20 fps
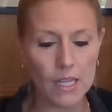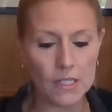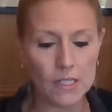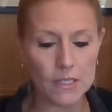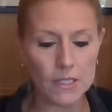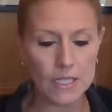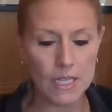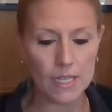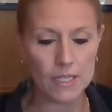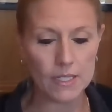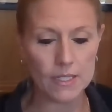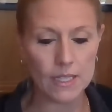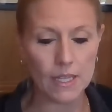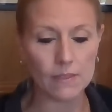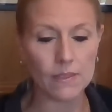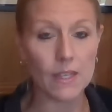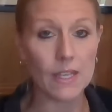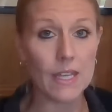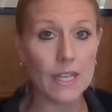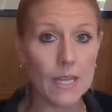it says
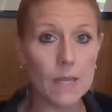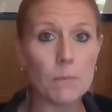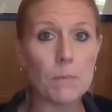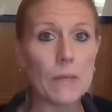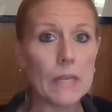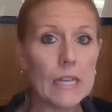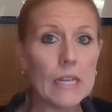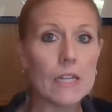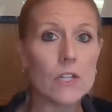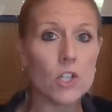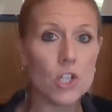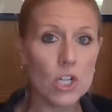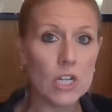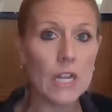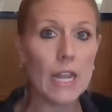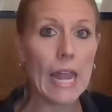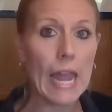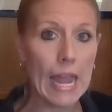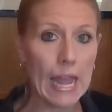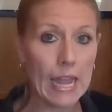that the
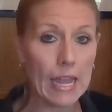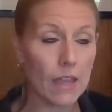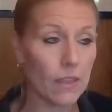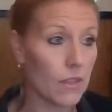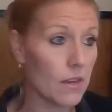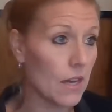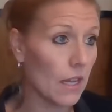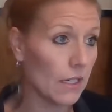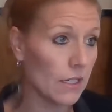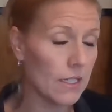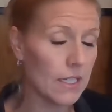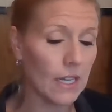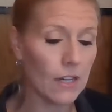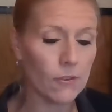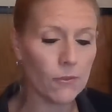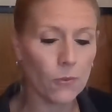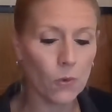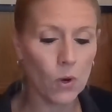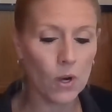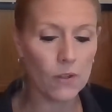EPGA, the
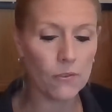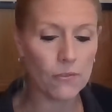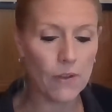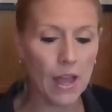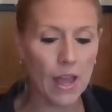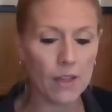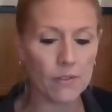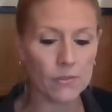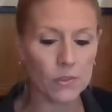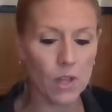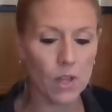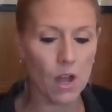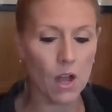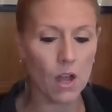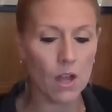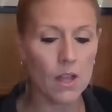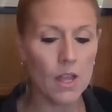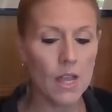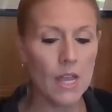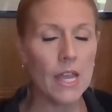1945
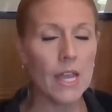law,